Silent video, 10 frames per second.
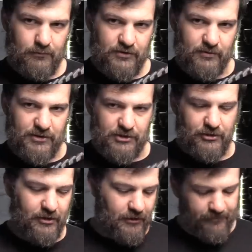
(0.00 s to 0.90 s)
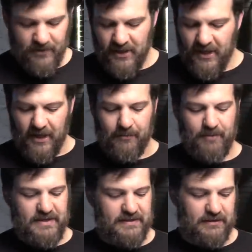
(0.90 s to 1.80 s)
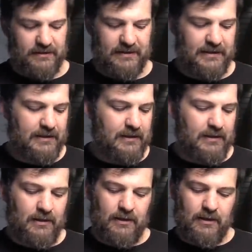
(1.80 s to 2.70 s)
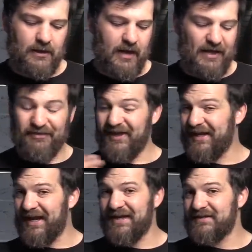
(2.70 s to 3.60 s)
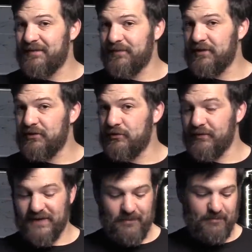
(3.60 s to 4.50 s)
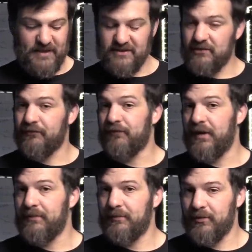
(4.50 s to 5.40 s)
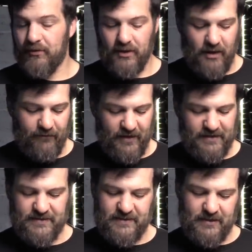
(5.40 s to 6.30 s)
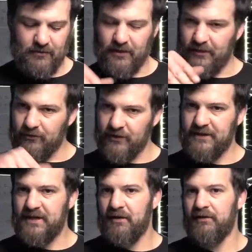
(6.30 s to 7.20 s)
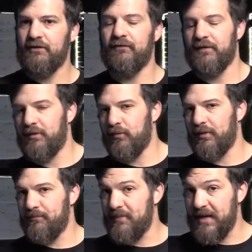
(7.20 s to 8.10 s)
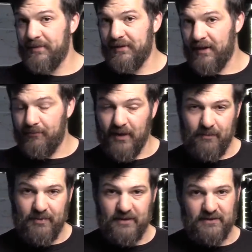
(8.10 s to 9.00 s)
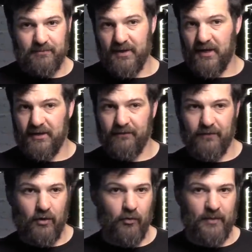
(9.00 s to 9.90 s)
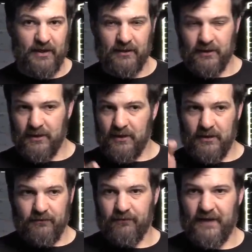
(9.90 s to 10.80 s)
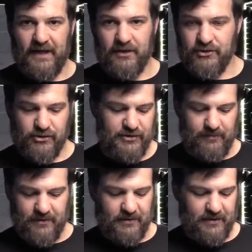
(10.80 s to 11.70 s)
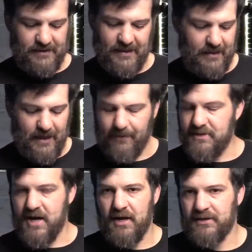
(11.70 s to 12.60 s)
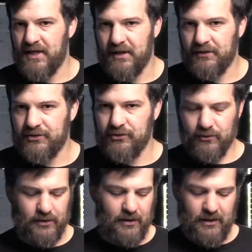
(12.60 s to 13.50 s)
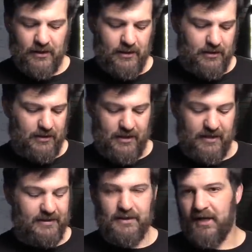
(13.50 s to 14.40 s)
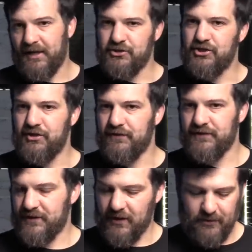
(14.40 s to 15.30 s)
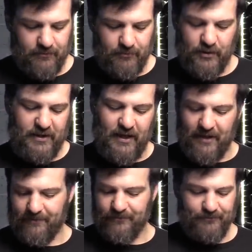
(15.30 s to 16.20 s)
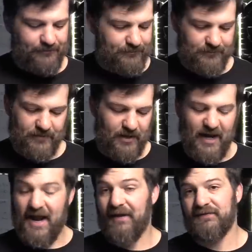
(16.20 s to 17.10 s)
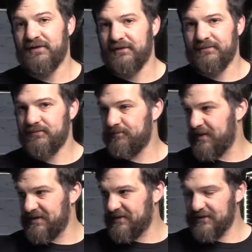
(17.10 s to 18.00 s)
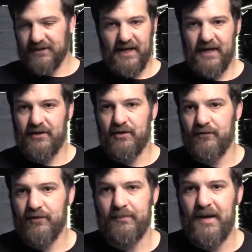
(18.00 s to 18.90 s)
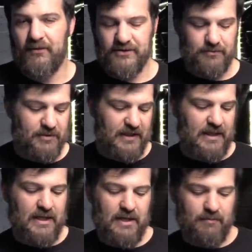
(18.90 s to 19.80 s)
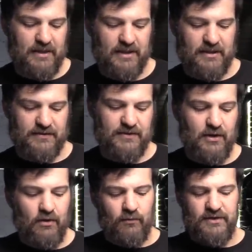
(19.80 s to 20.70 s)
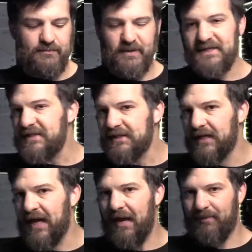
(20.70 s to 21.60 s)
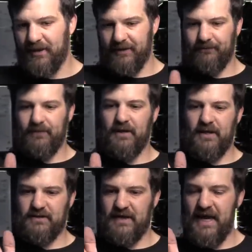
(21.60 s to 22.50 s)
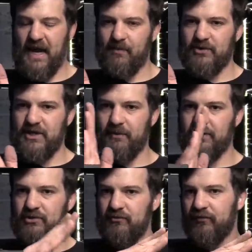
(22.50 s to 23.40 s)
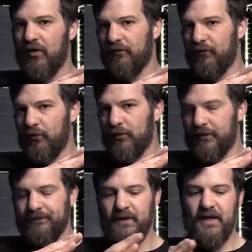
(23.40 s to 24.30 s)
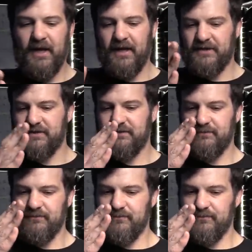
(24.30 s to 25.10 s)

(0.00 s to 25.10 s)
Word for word: Squishy trigger. And basically, I think it has something to do with that piece of the frame that broke off. I could see, like, looking down in the frame where maybe that might be some kind of homing flange or something like that. I'm not entirely sure. I did not engineer this gun, but I'm gonna have to basically hand it over to the powers that be, because what's basically happening is the hammer's coming too far forward and it's